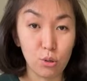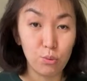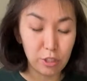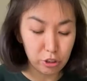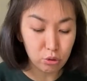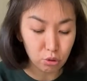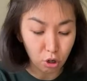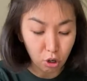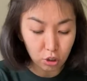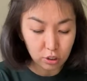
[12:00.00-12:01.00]
when you
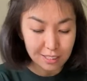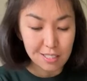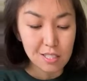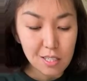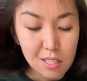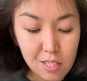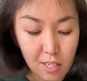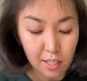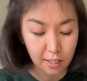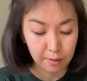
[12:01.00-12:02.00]
roll, it's
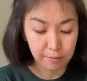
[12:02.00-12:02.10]
easier.